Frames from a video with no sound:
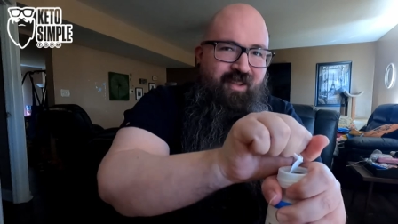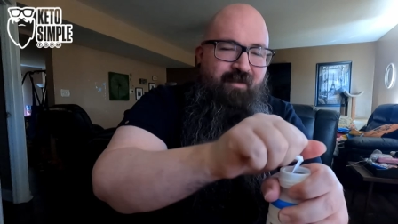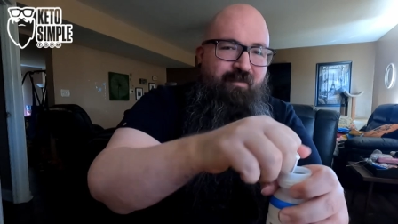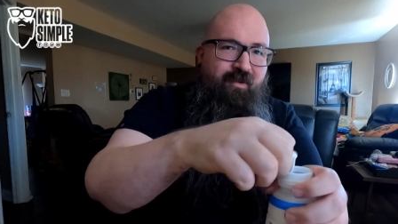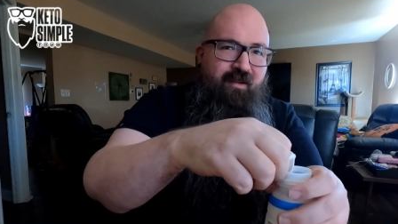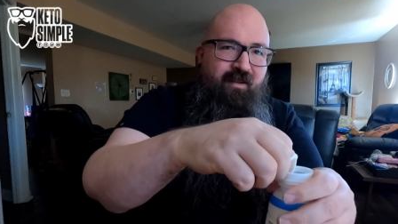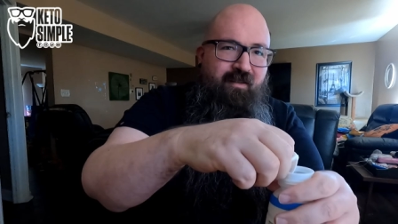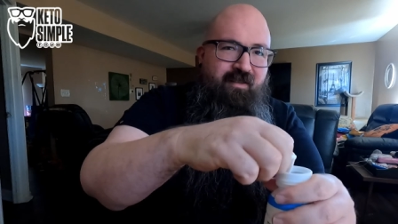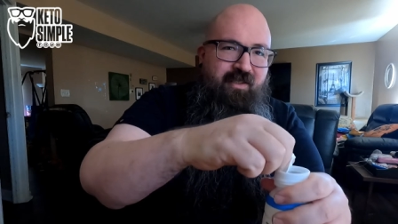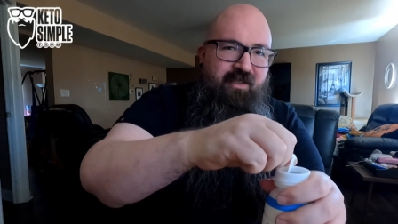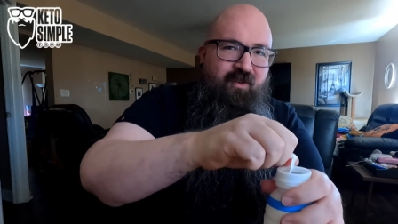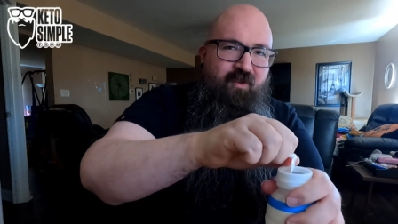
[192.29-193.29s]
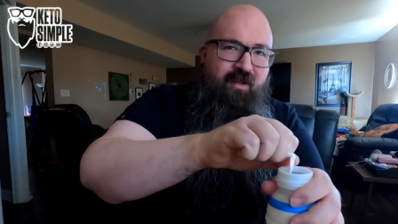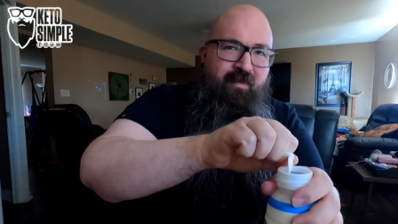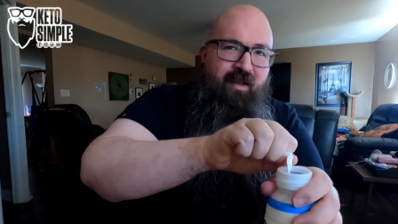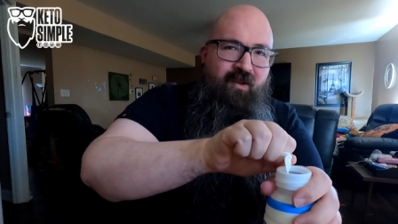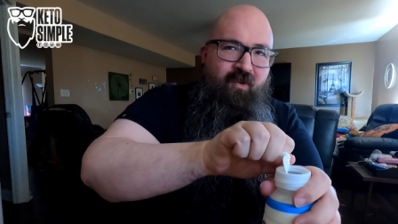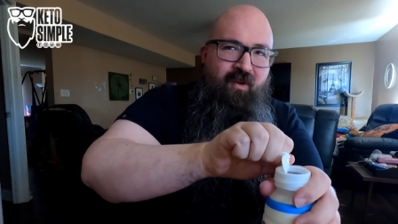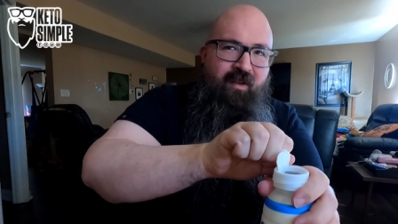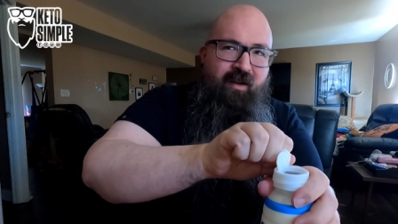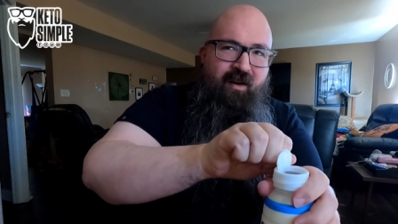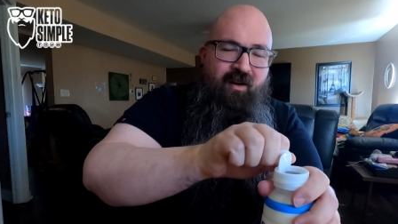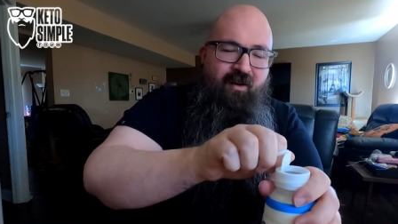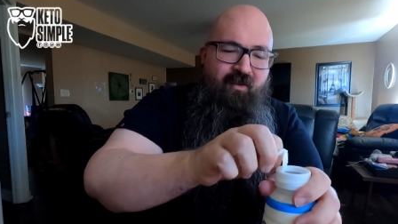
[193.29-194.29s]
they put soybean oil in
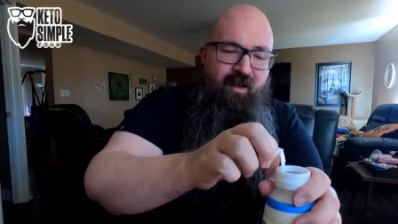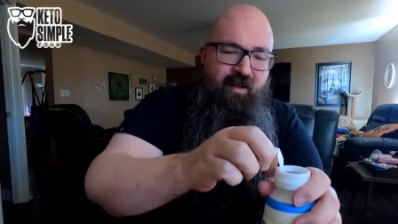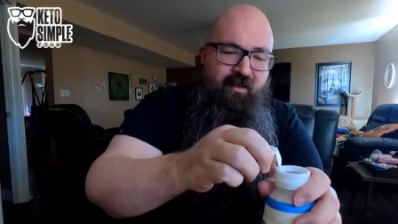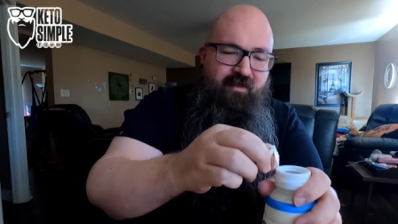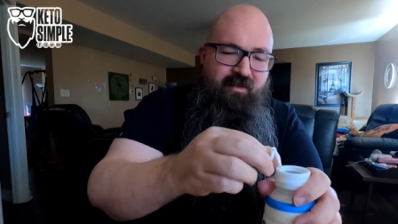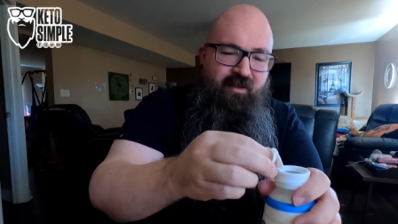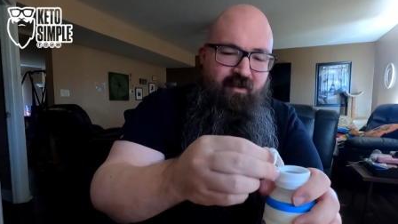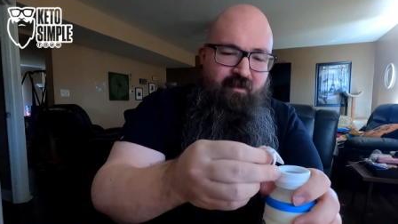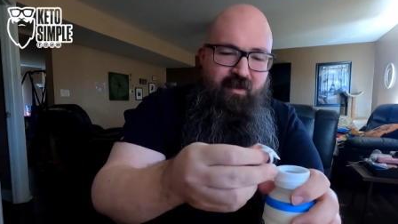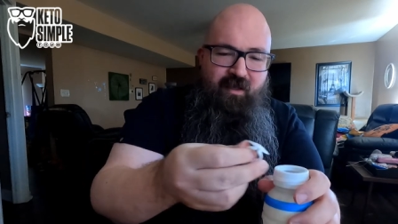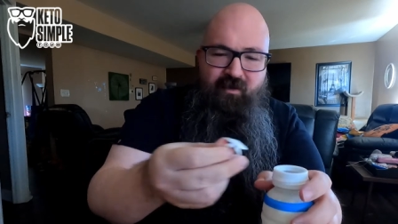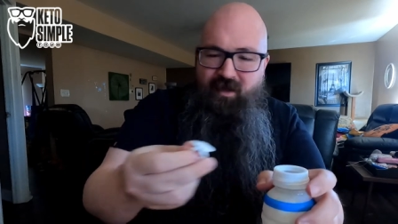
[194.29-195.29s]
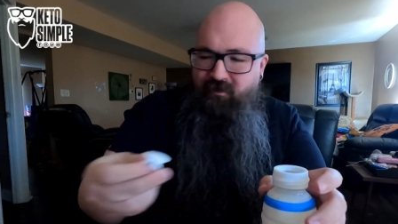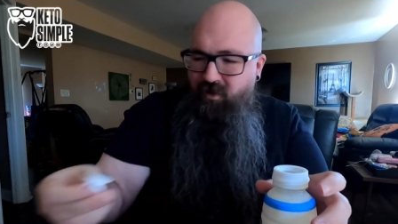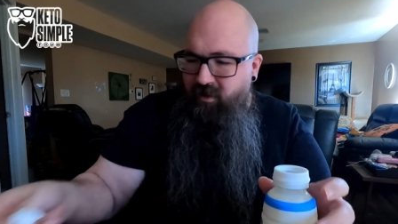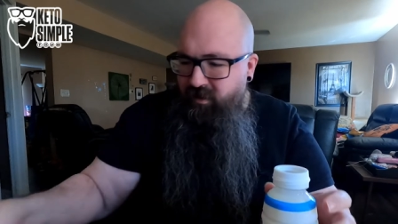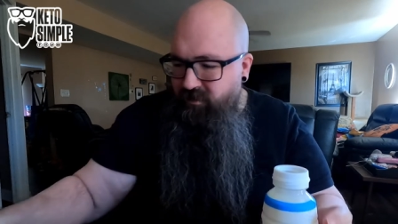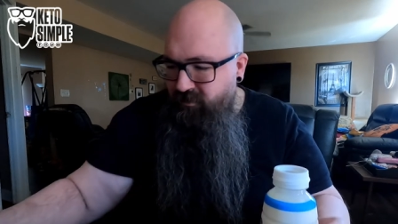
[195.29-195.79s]
it already, so I mean they've you already. can